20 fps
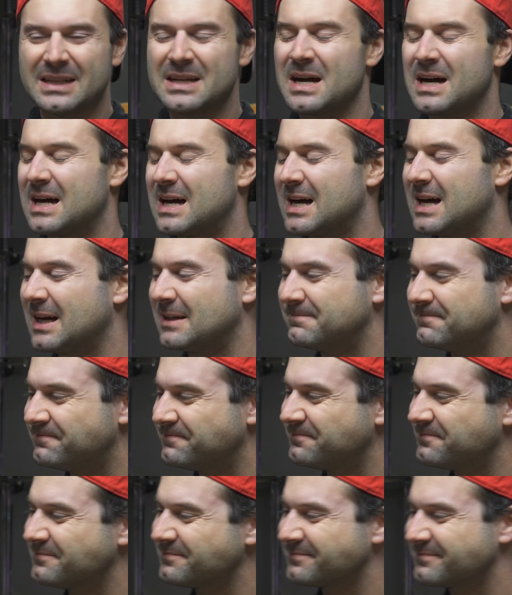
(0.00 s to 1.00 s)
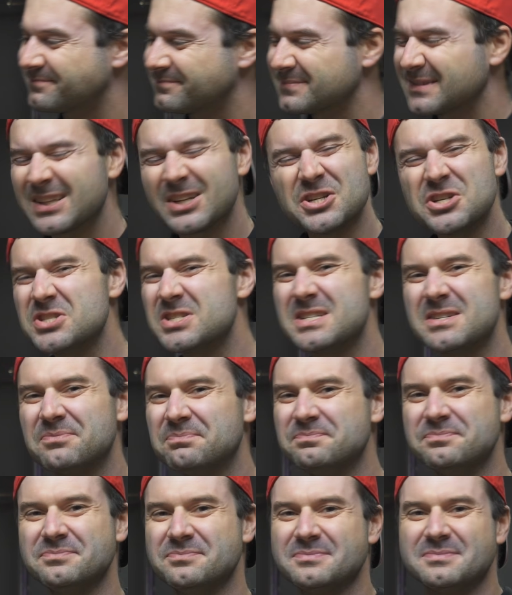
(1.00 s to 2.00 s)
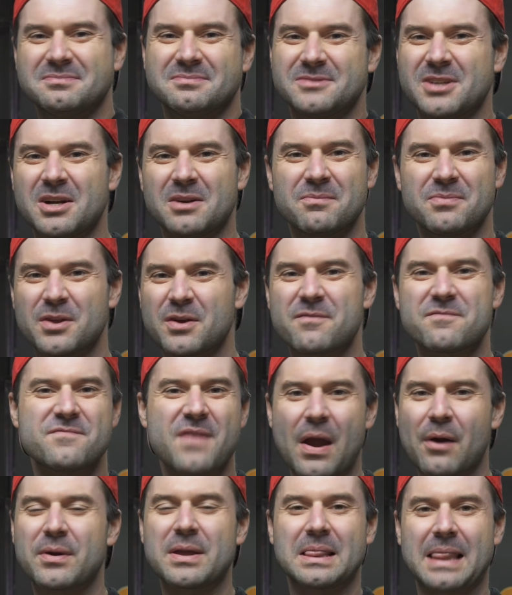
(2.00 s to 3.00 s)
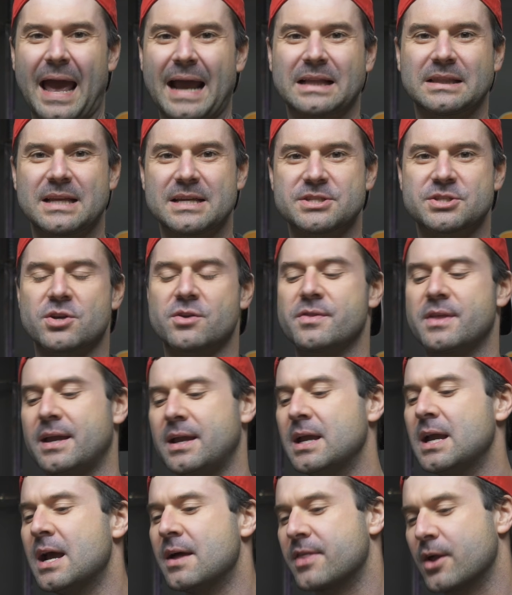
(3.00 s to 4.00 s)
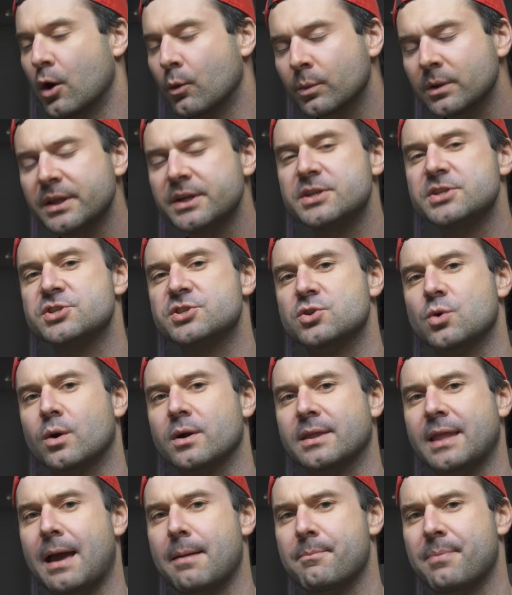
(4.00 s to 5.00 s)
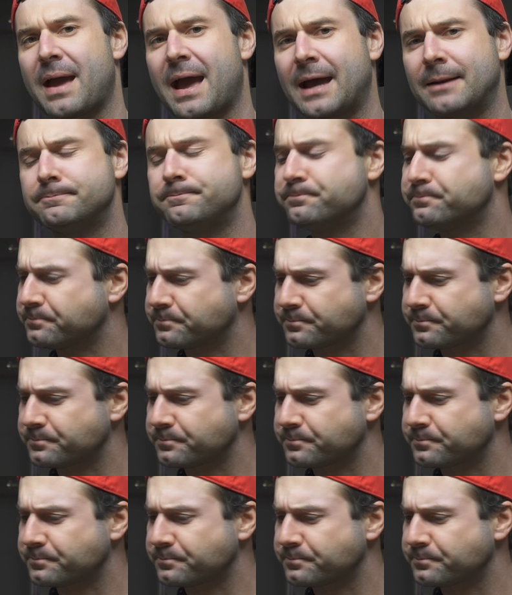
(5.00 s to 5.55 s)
They're just, you know, they're very lackluster. They don't really distort that bad.